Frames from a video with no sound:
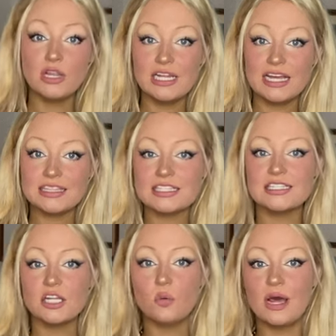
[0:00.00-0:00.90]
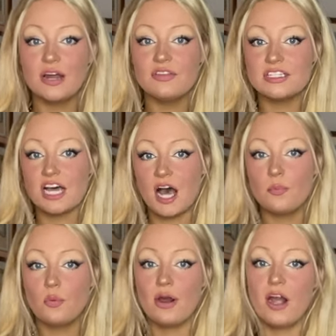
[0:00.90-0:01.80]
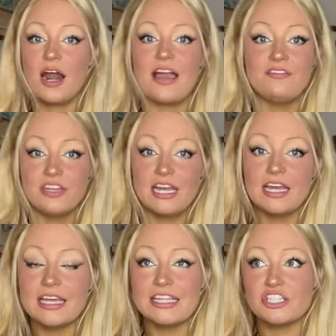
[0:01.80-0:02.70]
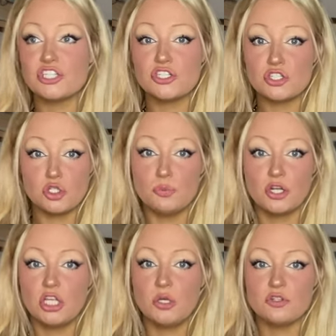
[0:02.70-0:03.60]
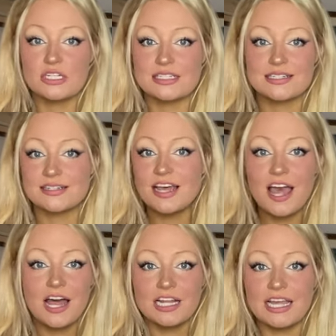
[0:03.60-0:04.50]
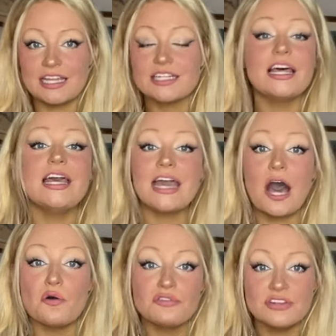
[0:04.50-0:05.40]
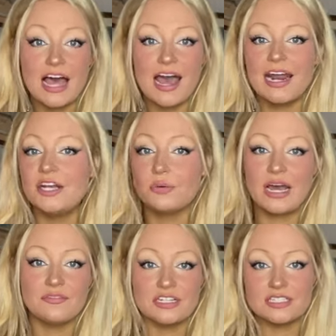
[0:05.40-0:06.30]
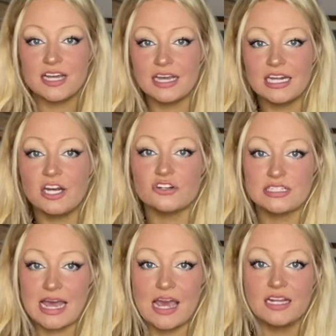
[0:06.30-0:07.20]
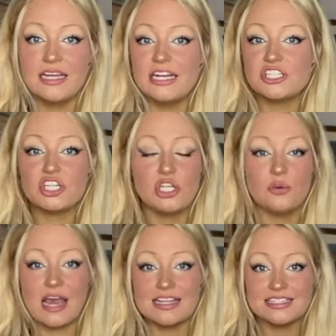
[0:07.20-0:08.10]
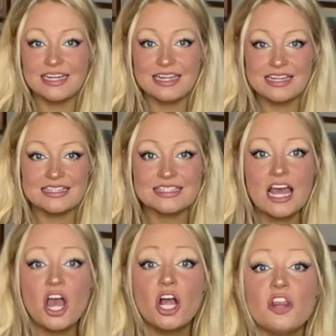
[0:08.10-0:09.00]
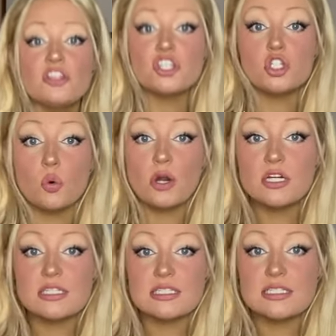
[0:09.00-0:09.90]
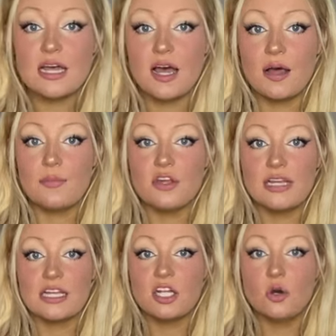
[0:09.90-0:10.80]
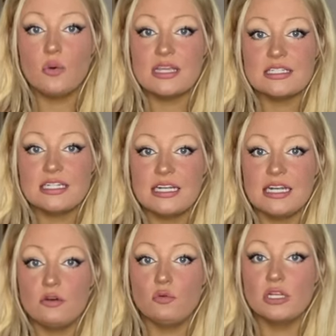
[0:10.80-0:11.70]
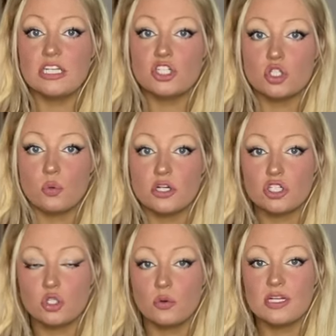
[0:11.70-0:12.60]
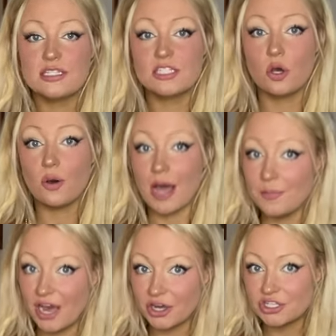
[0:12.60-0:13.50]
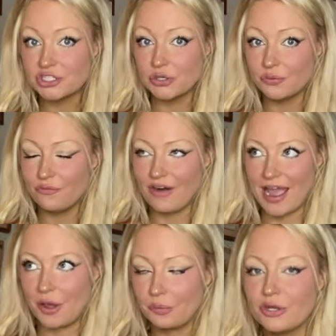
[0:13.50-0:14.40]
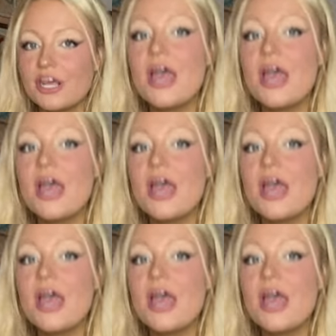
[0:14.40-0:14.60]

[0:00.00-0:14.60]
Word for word: like the silhouette of the top where I feel like it's super cute just like laying out flat. I don't have to tuck it in or style it. It's cute as is. The shorts, they're like low-waisted, really short shorts, so I'm not gonna turn around.